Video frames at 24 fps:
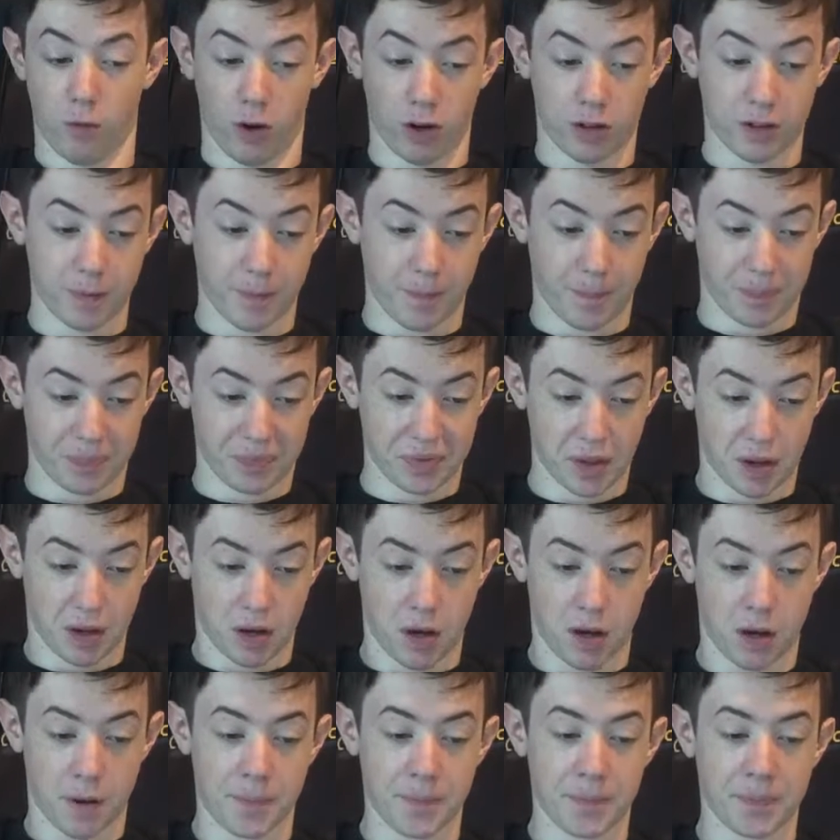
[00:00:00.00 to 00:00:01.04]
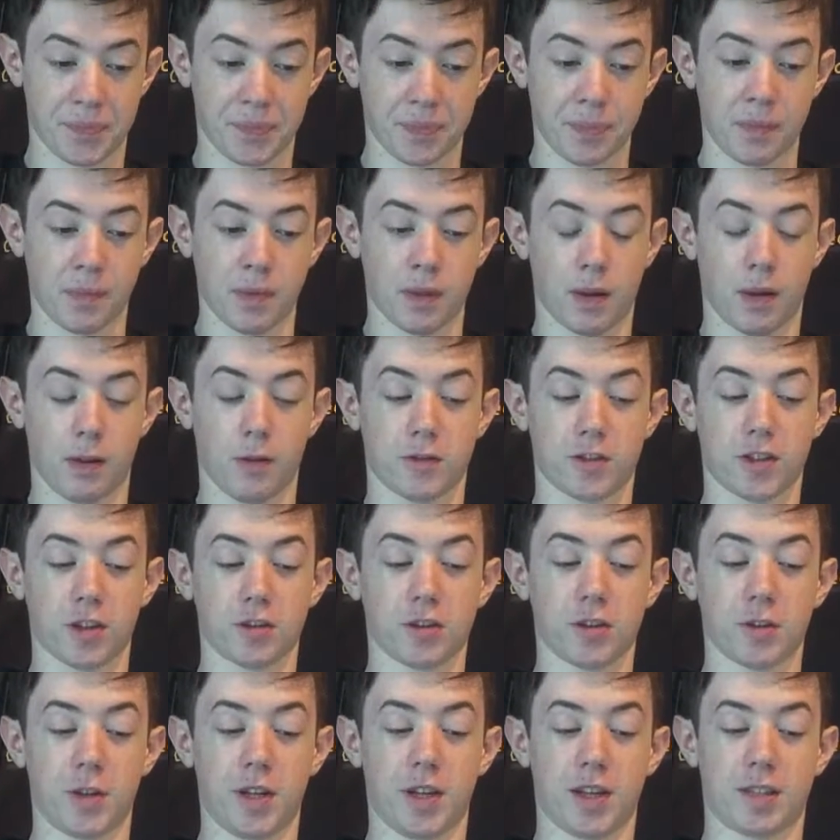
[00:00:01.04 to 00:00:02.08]
but it worked. There
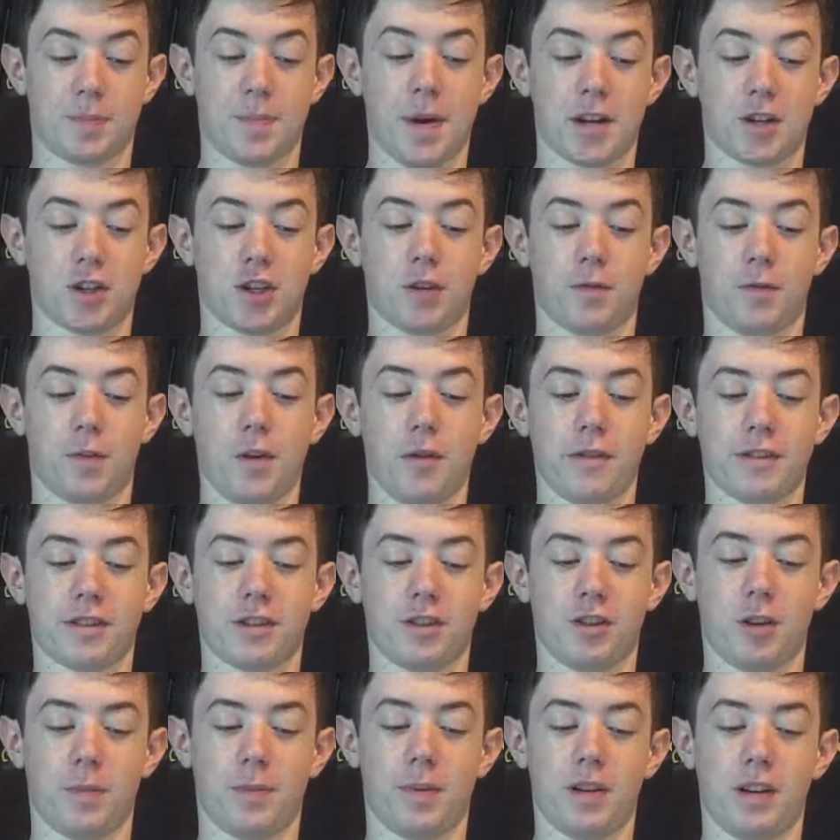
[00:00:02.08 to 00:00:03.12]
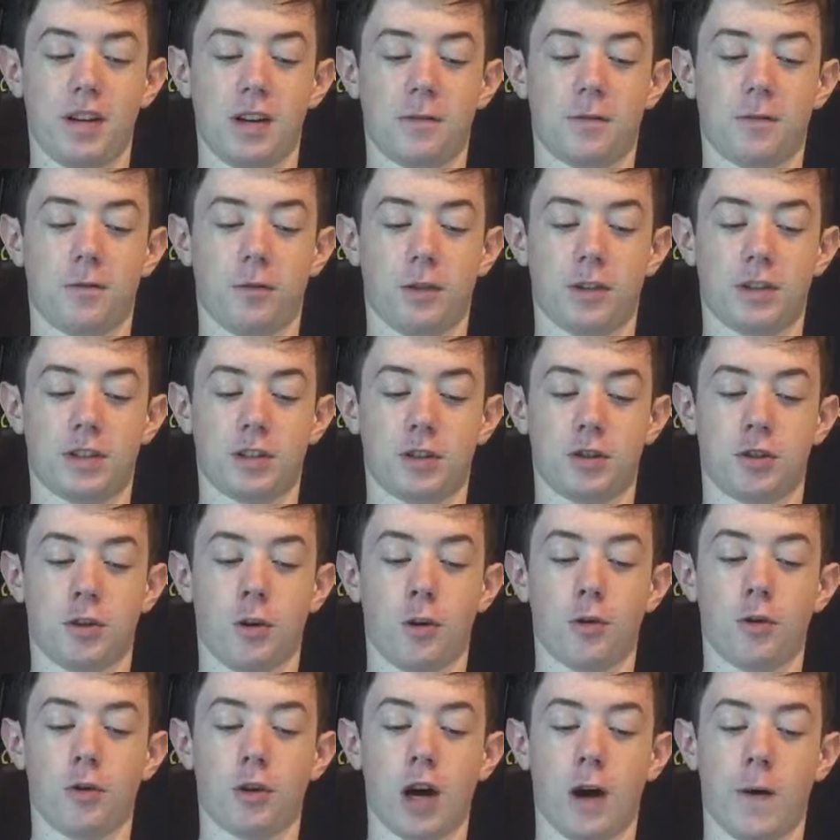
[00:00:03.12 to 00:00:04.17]
was also the expansion of U.S. and European
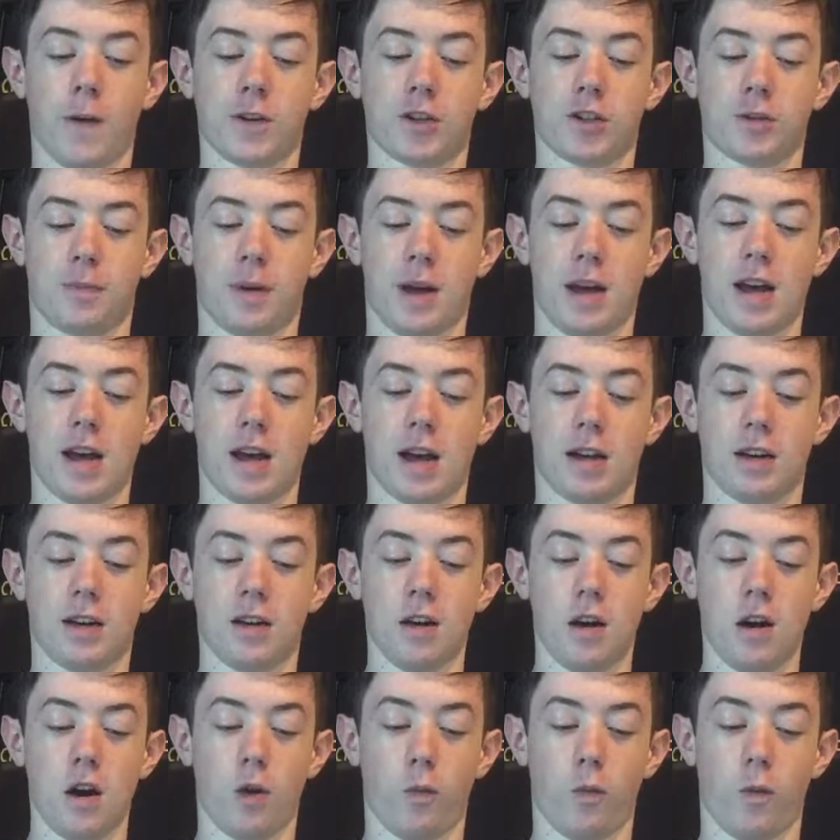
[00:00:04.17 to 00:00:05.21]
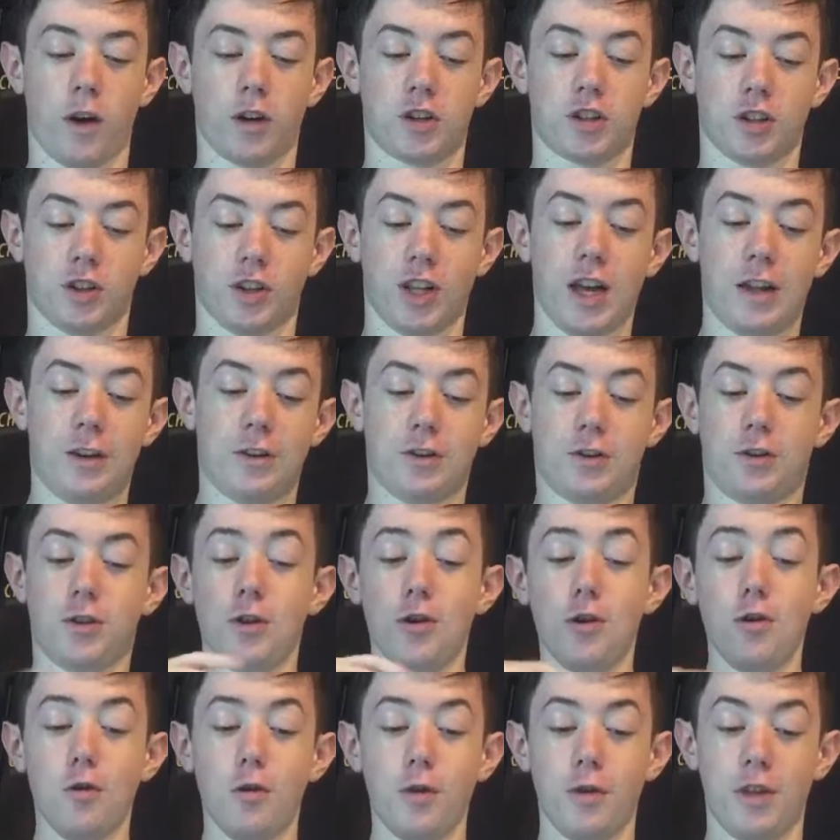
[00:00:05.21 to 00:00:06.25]
influence in Tokugawa Japan, which
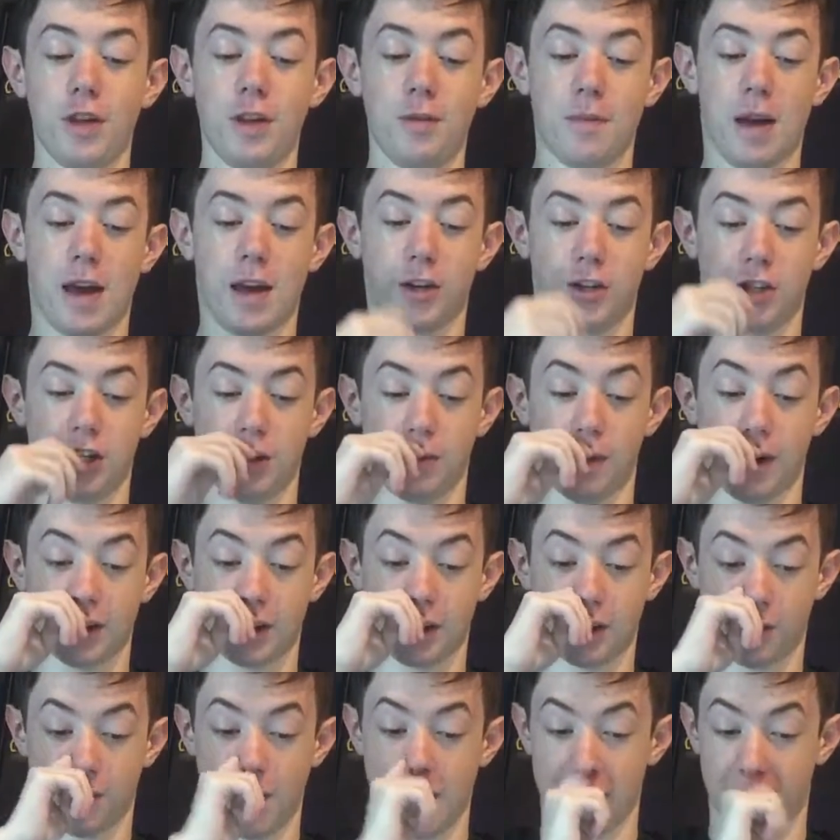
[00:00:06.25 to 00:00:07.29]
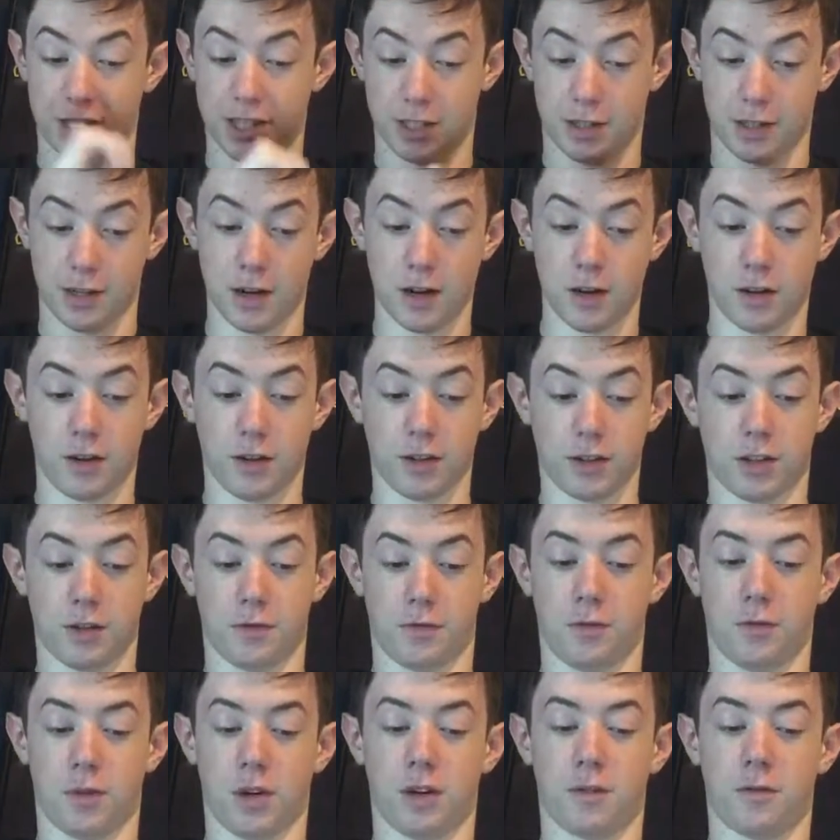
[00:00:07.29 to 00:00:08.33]
led to the Meiji Restoration.
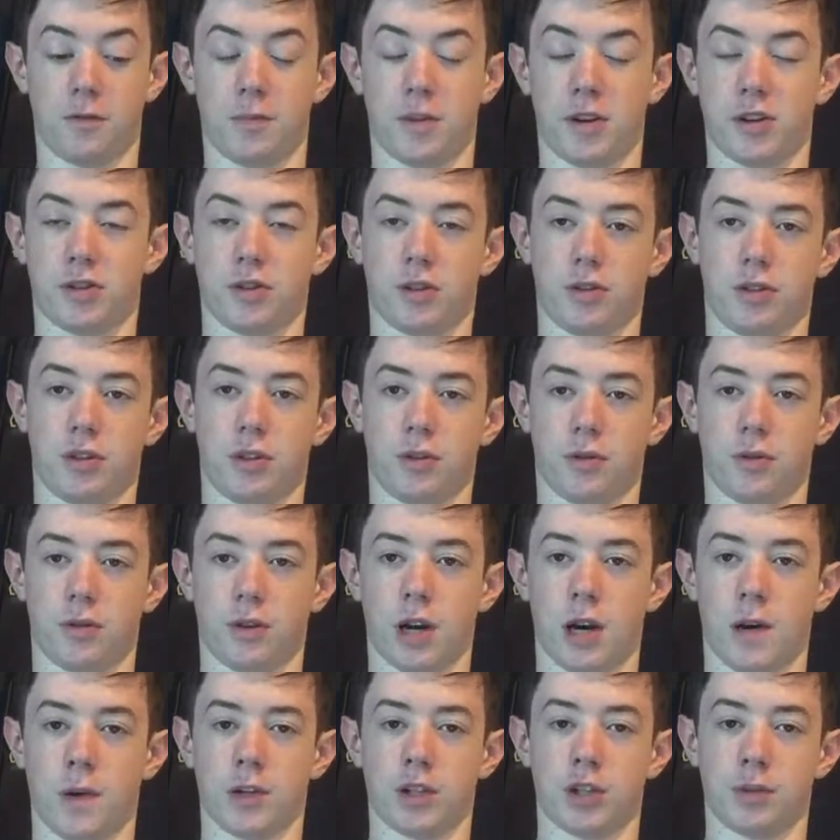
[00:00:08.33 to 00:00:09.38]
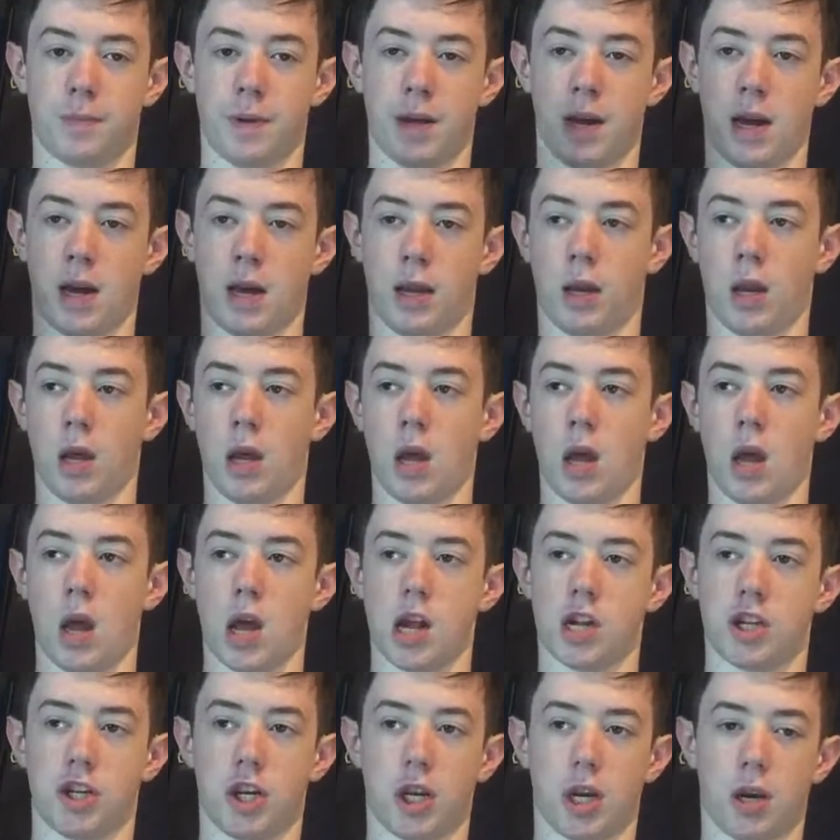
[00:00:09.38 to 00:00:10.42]
Also, if you want information on Tokugawa Japan,
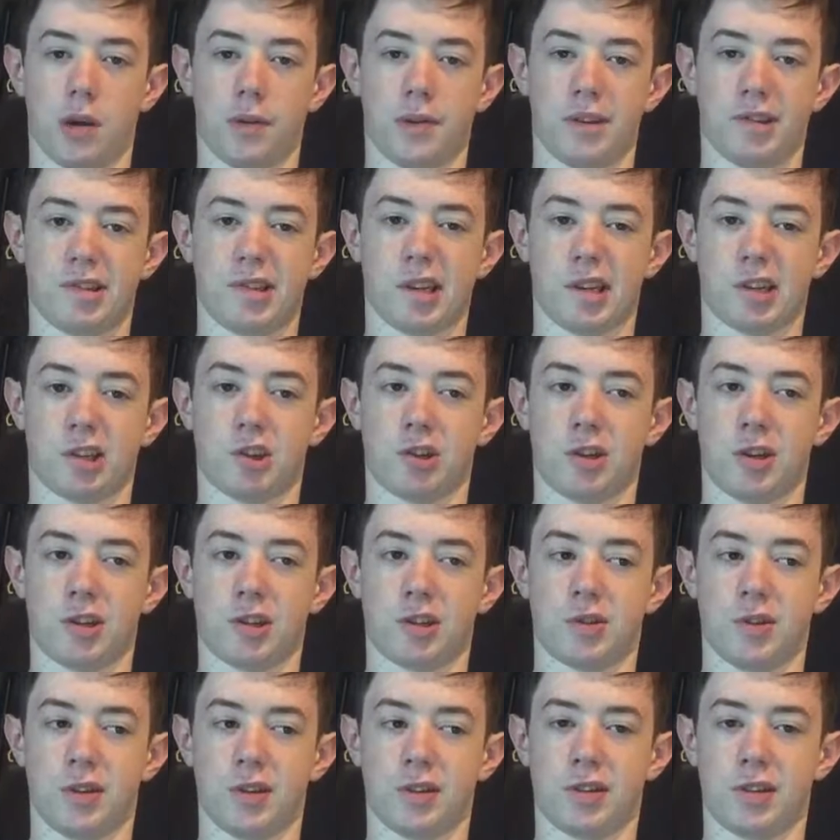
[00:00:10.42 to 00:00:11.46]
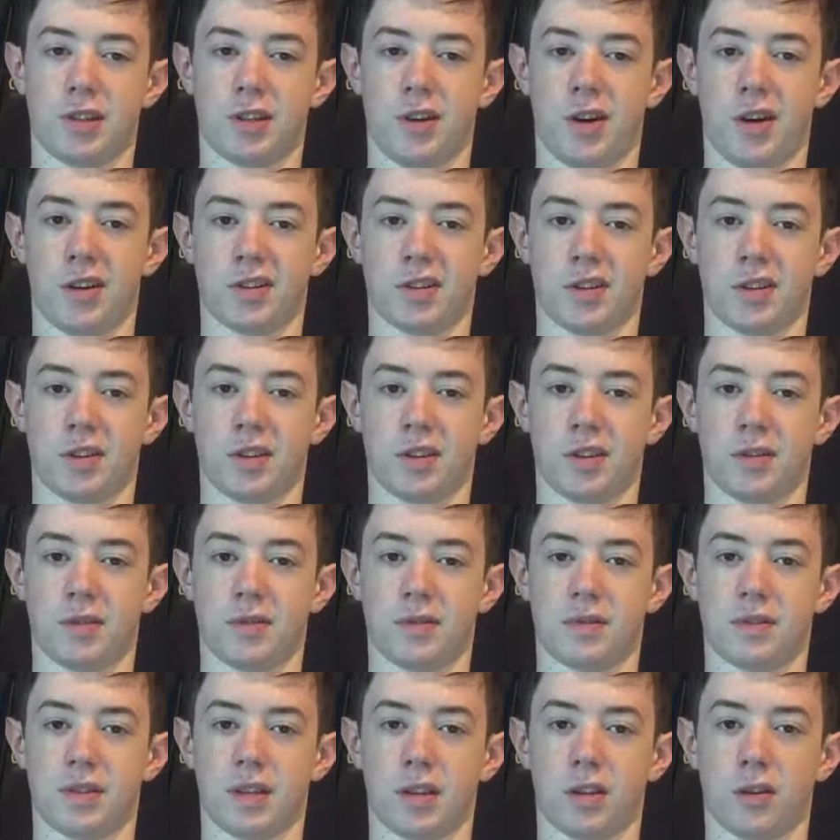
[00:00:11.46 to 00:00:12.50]
check out this extra history series on
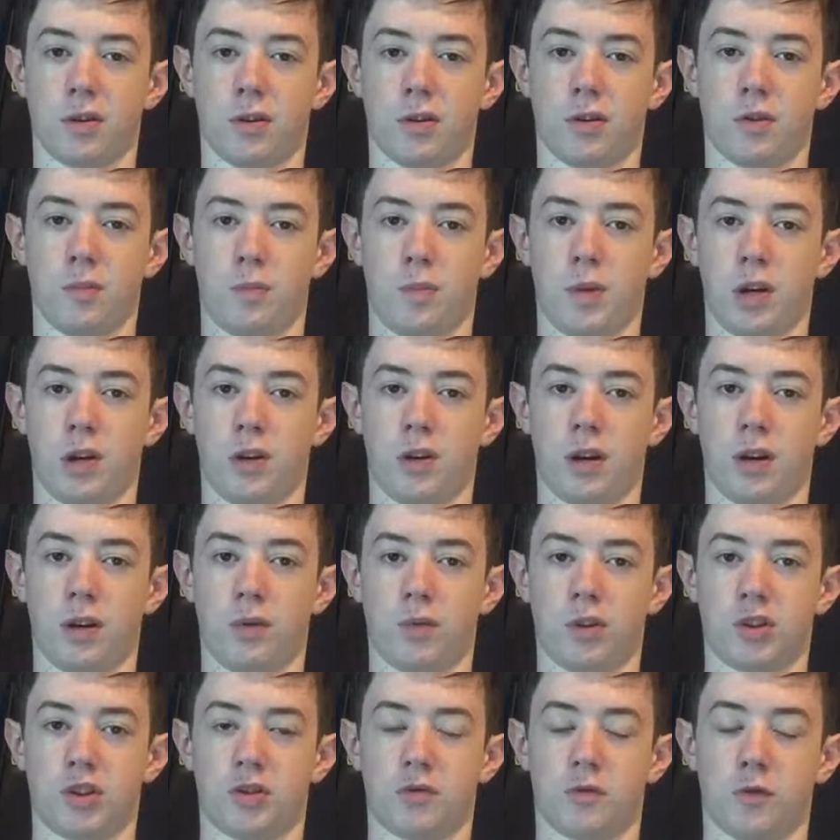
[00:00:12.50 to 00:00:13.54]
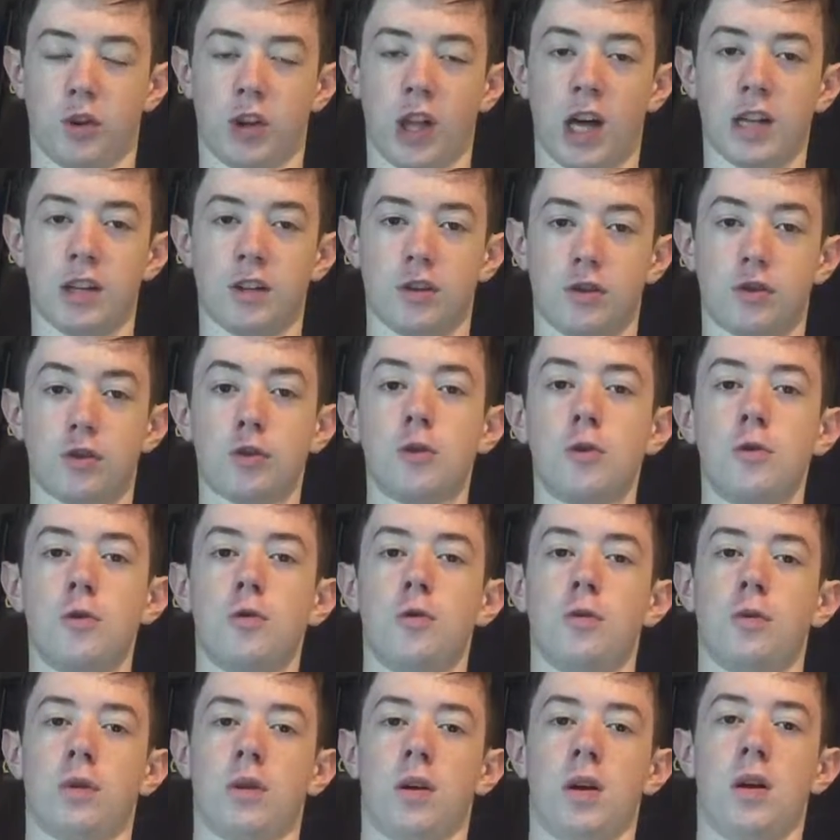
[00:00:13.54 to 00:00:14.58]
the Sengoku period, which led
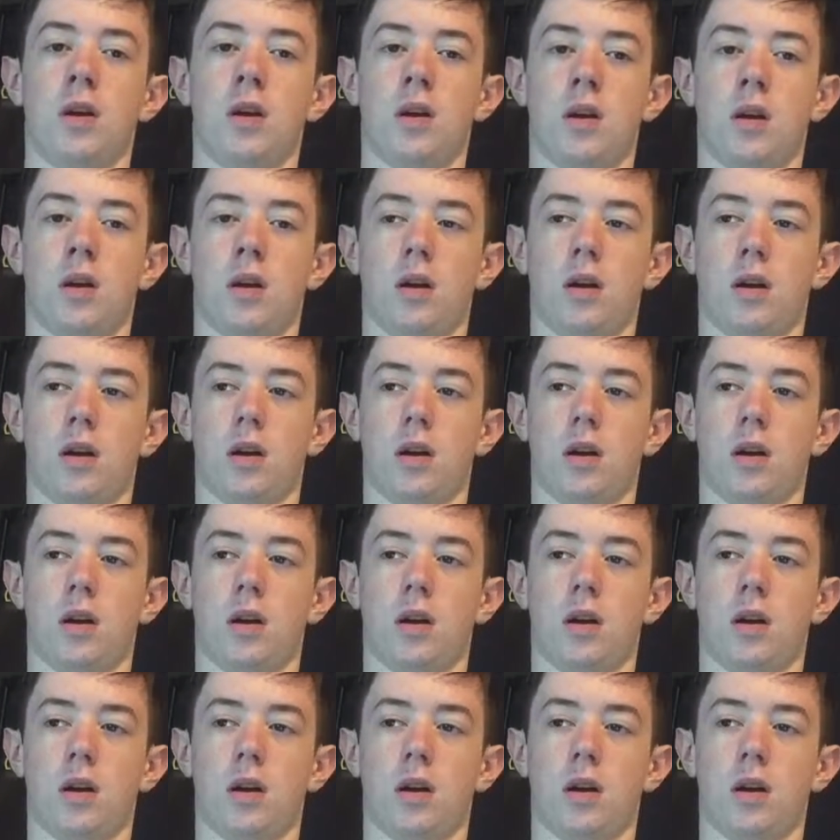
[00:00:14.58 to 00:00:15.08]
to